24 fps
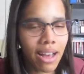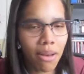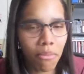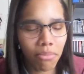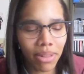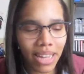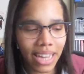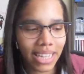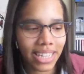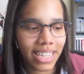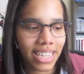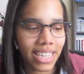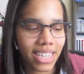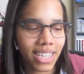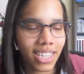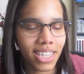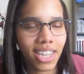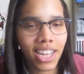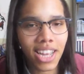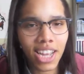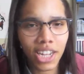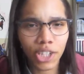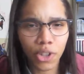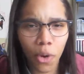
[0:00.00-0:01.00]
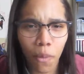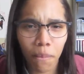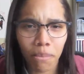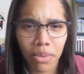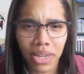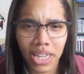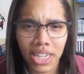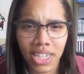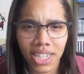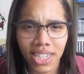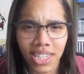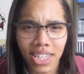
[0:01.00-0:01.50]
black kids, don't be
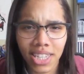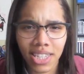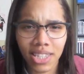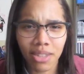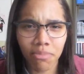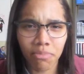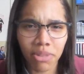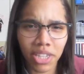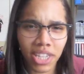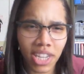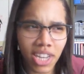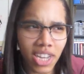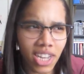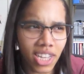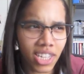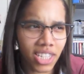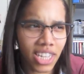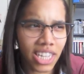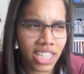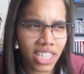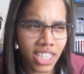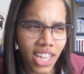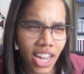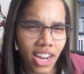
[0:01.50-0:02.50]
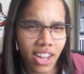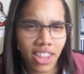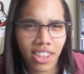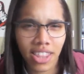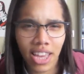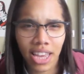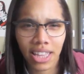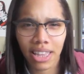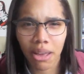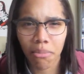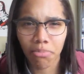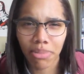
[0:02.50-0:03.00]
into this because it's not the
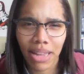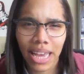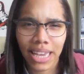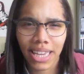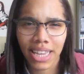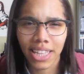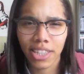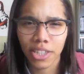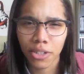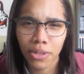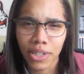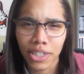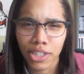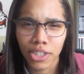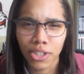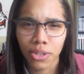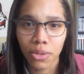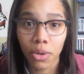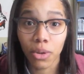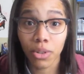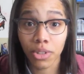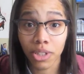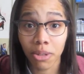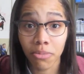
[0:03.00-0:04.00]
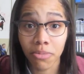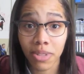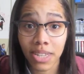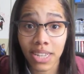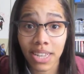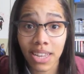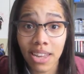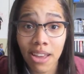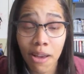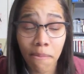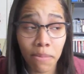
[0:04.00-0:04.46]
thing that black kids are into, or something,